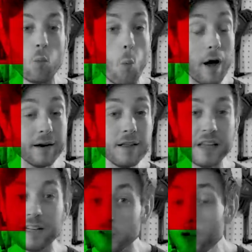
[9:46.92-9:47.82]
One,
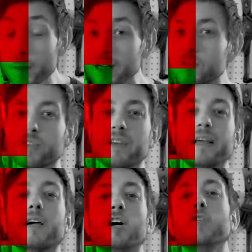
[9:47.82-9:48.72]
the luma just
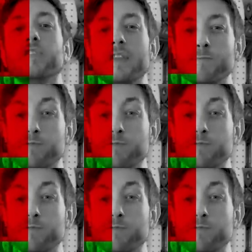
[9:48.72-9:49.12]
encodes the